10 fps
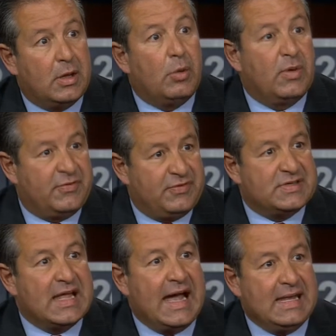know, if
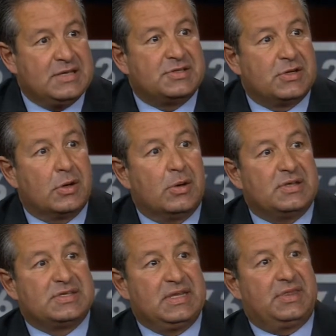it's not
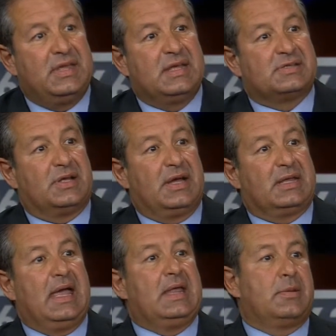insurance and things like
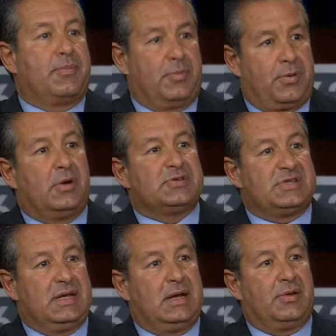that, you approach
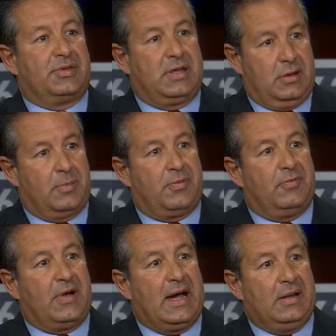the healthcare
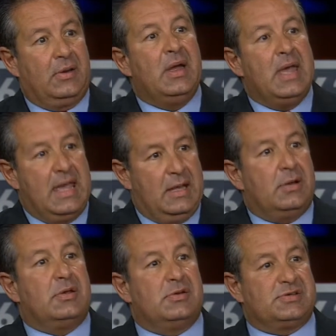provider, and
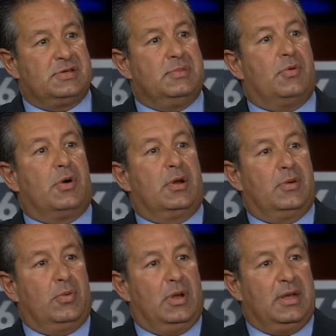they're usually more
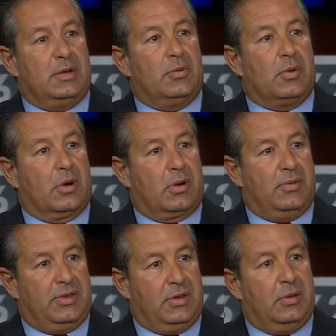than willing to work
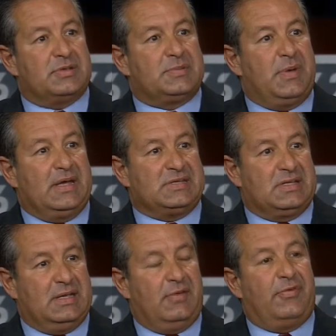with you,
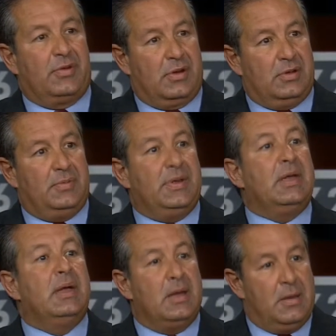especially if you're going to
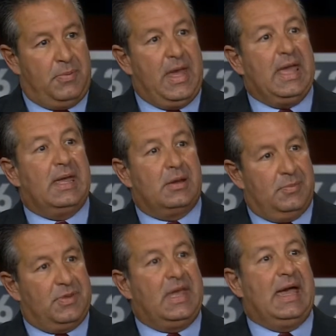be paying
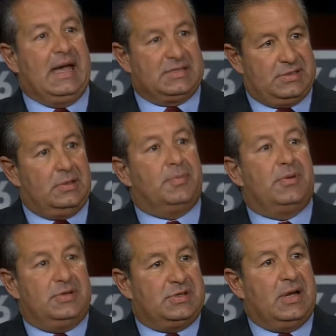them cash, and they'll
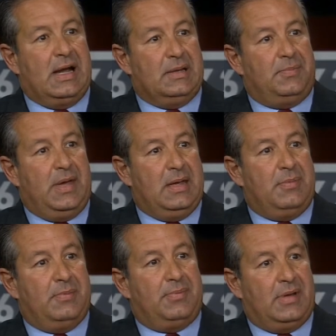put you on a
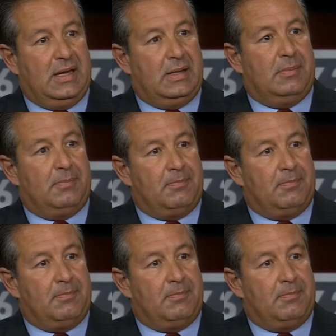payment plan.